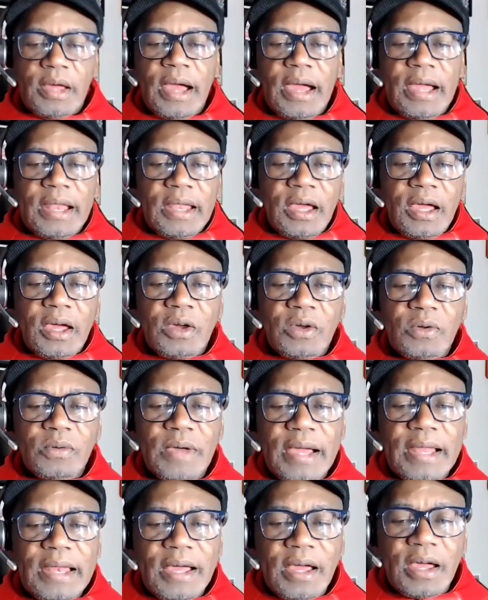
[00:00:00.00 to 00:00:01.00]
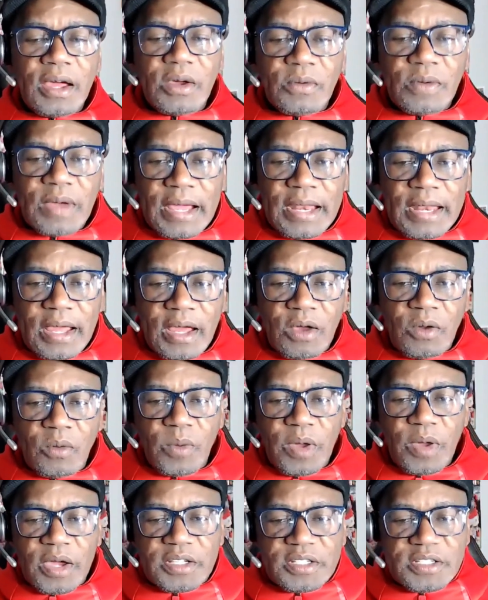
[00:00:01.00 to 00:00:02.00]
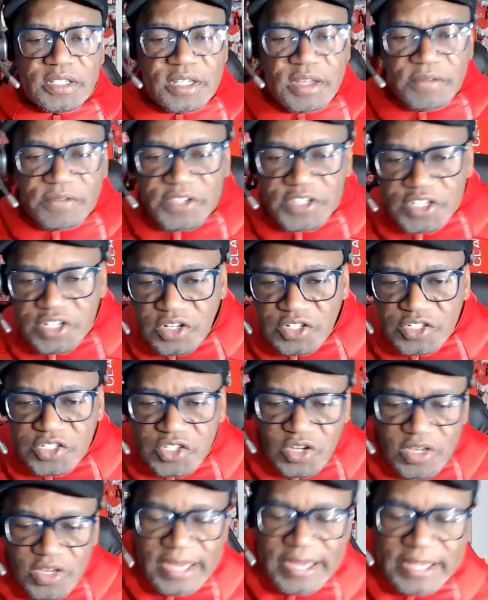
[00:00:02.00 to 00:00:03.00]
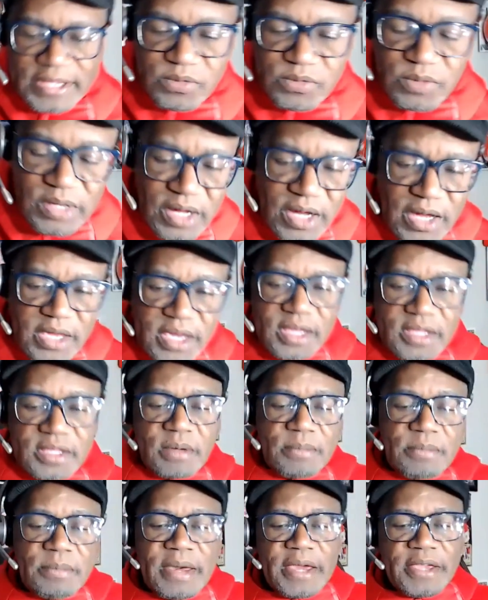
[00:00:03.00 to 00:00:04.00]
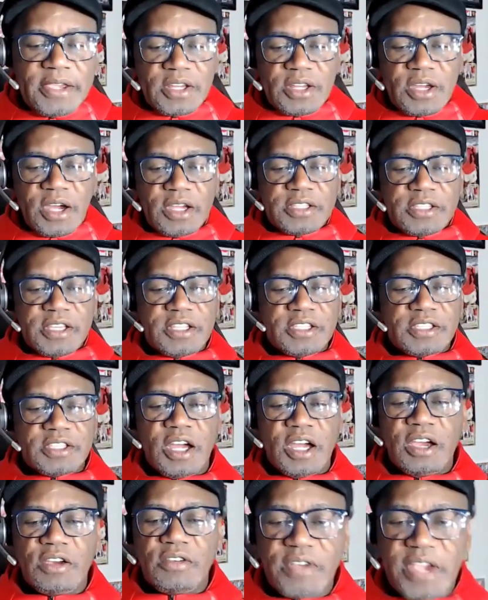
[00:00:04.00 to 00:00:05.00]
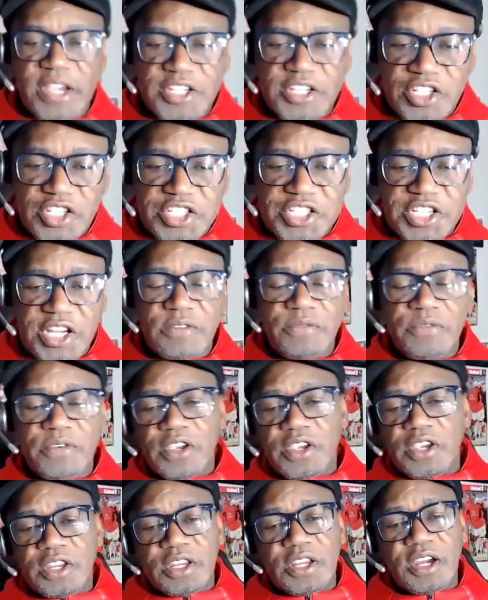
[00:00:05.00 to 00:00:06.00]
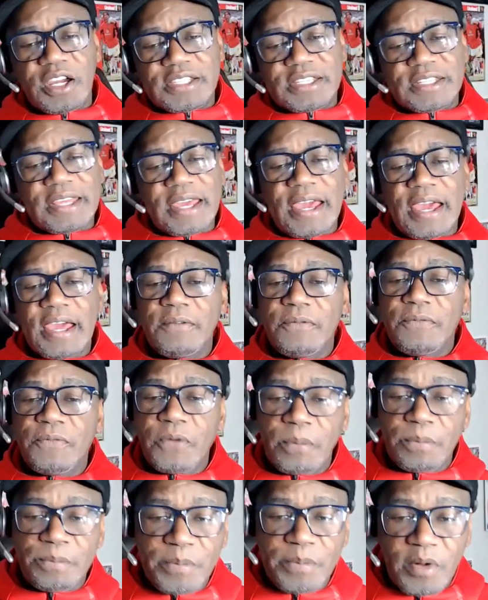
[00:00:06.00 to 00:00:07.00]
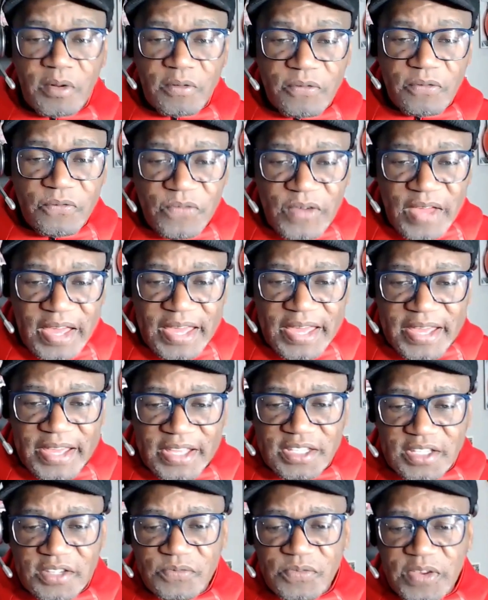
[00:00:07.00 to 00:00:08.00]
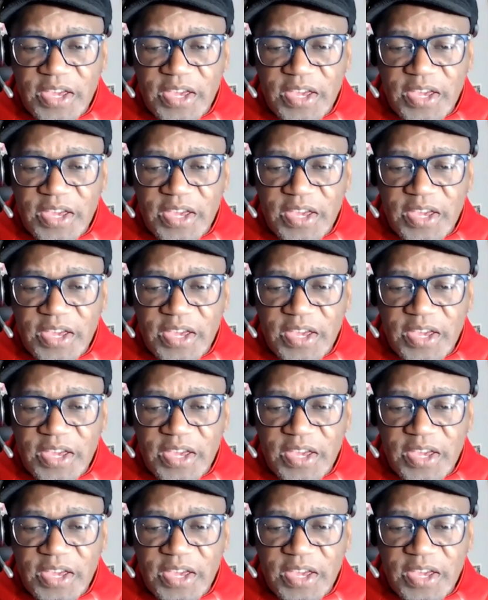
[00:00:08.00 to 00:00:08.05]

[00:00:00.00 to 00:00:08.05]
Hello, hello, hello. Welcome to another edition of Soccer as We Like It, the Man United direction, the channel for United and football fans.